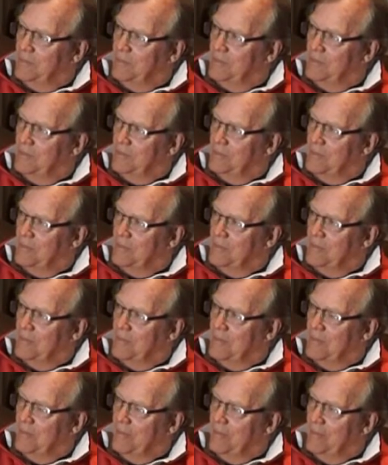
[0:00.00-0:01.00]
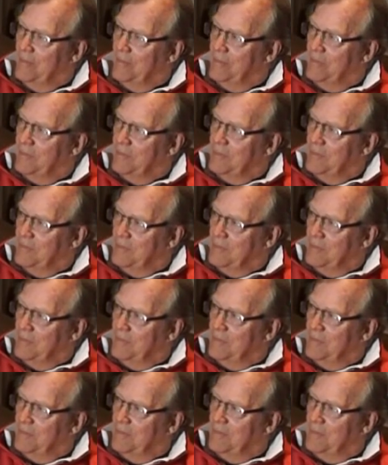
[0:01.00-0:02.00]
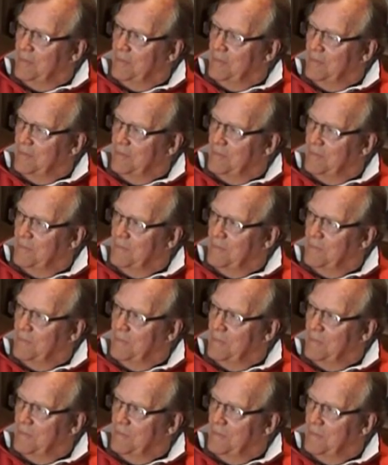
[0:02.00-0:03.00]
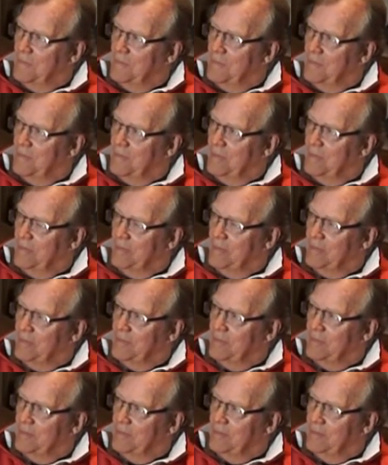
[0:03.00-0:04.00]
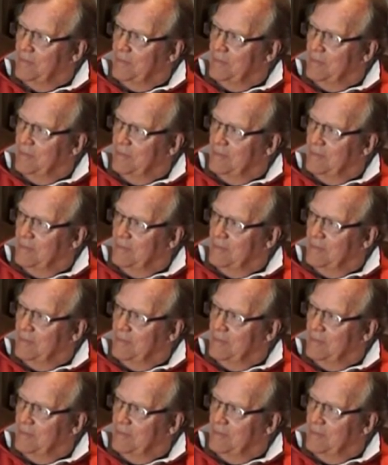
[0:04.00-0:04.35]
[no speech]